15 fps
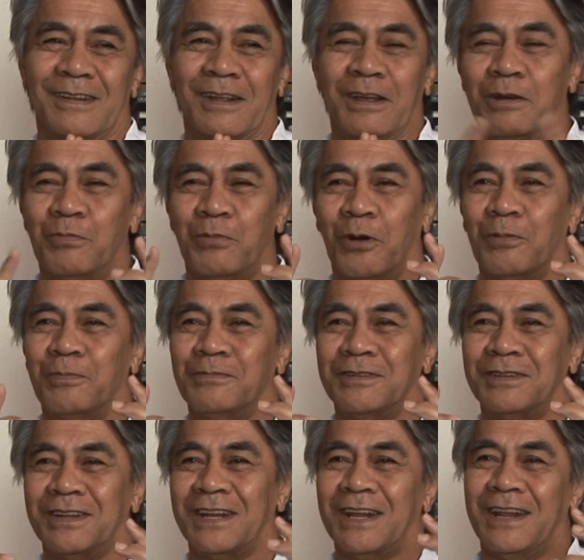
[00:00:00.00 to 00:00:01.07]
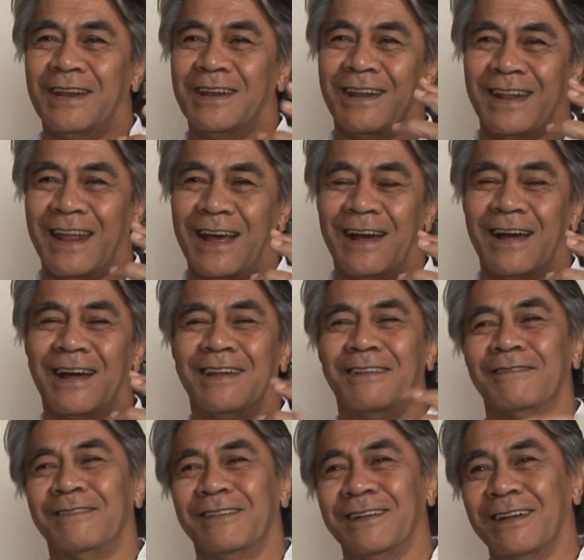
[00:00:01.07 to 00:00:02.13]
hip-hop scene and that kind
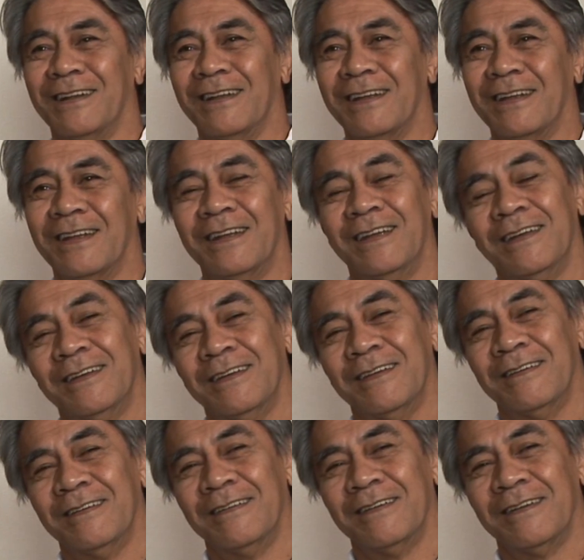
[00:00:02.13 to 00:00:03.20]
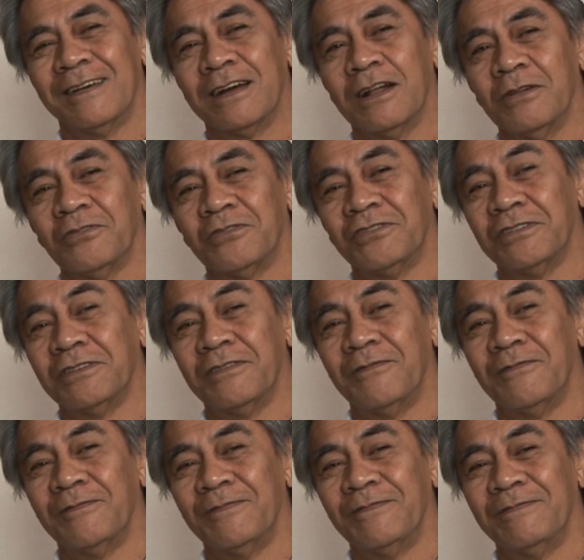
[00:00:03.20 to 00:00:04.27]
of thing, culture,
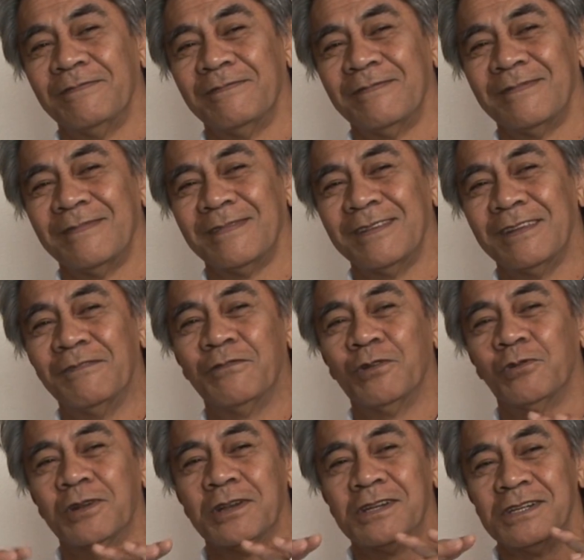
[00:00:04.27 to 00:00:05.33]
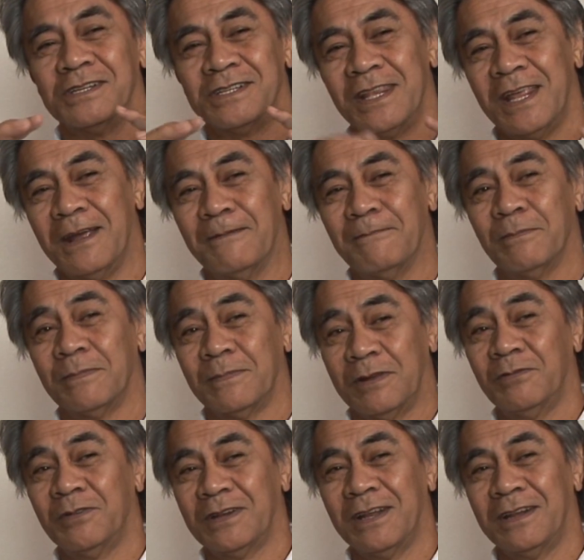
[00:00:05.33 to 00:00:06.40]
influences them.
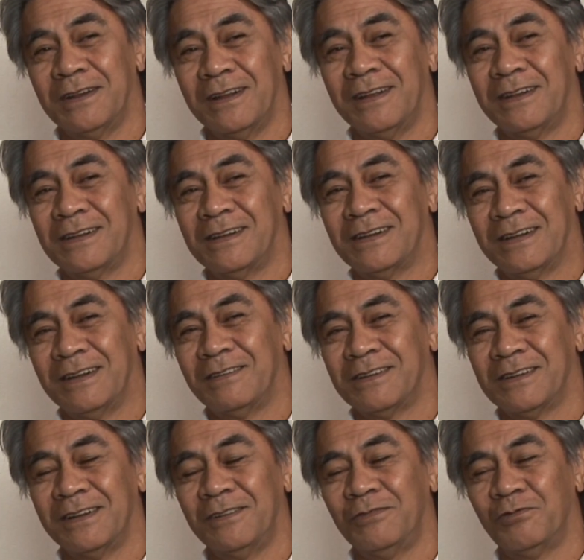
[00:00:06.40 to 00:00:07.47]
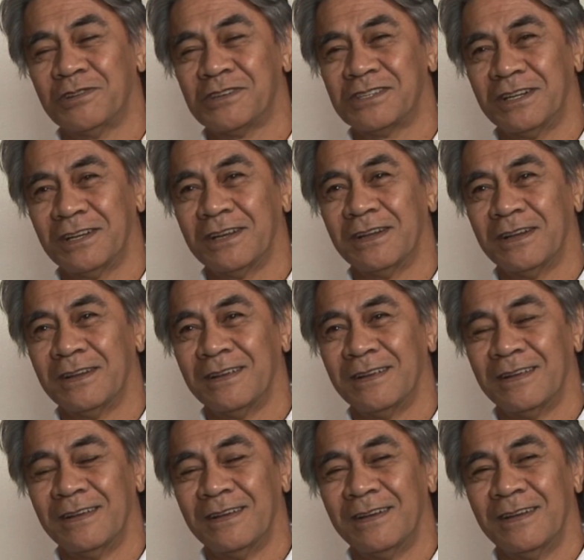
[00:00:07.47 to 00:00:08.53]
It's an interesting,
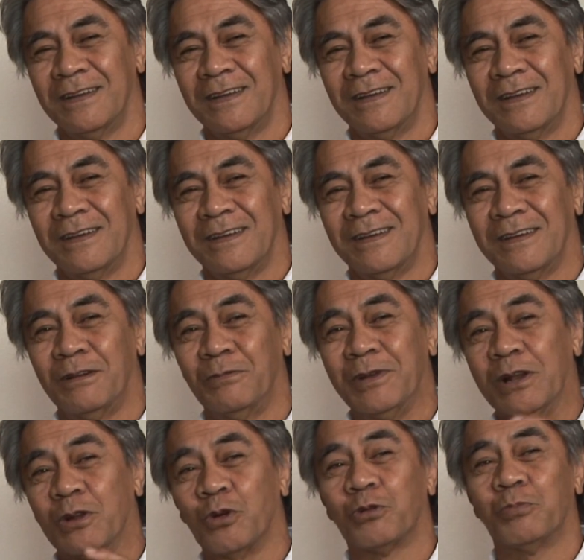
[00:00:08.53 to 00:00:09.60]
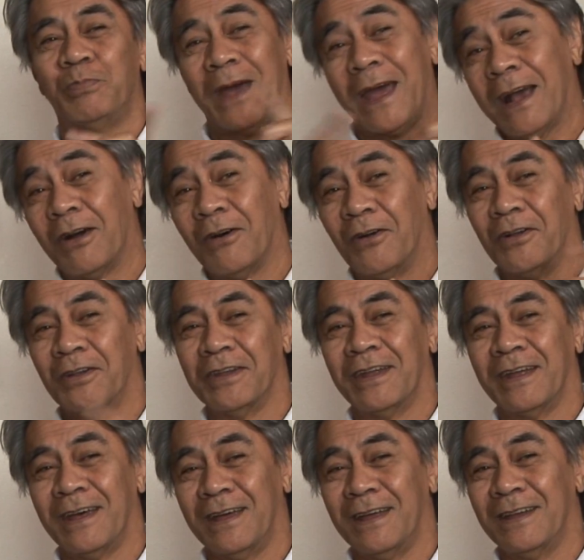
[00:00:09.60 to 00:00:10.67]
it'll be looked back on
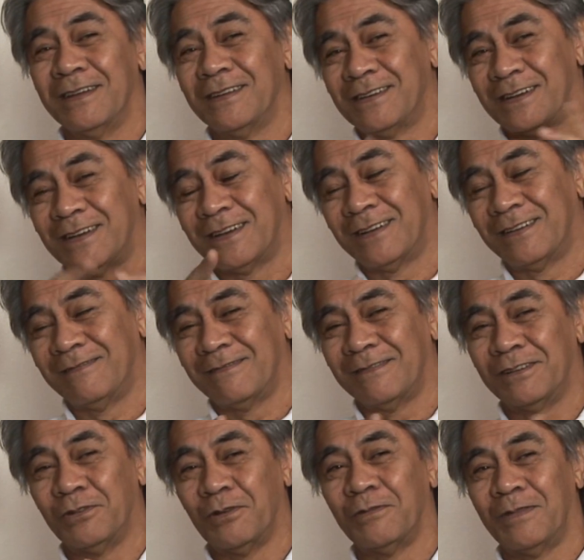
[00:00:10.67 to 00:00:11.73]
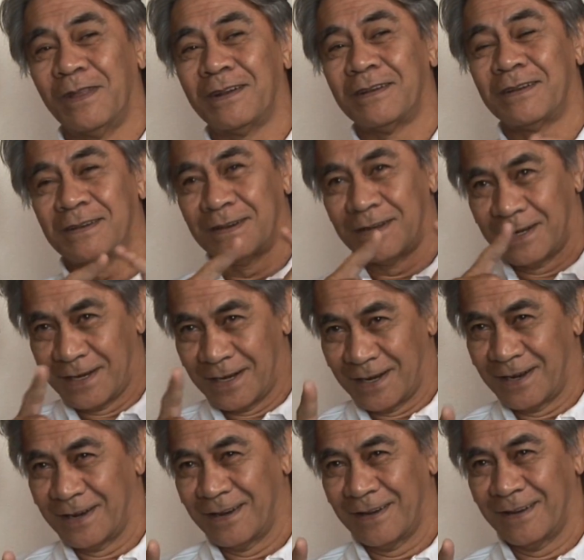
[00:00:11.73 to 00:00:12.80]
as, you know, that's
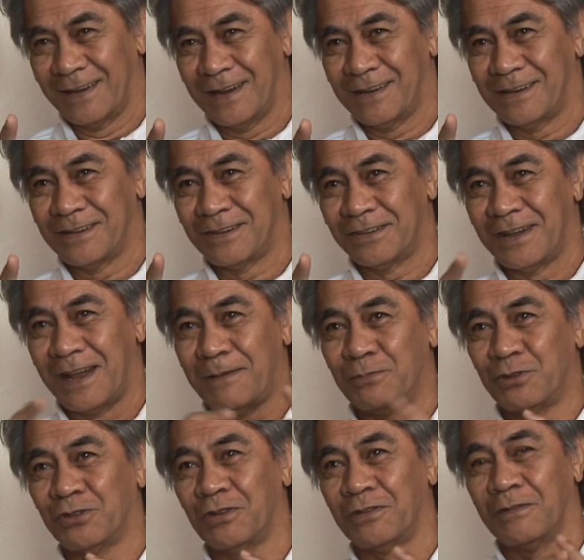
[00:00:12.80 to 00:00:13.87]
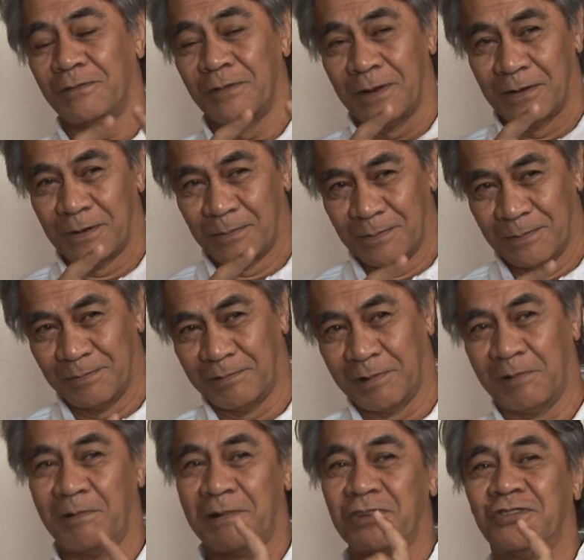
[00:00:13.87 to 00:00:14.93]
a snapshot of a
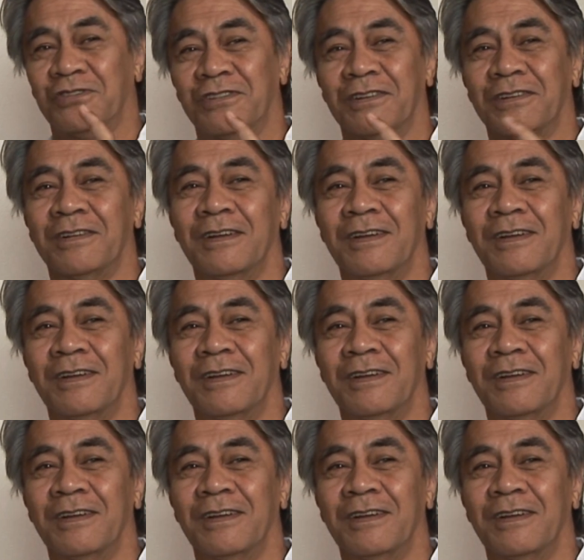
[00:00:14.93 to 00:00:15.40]
progression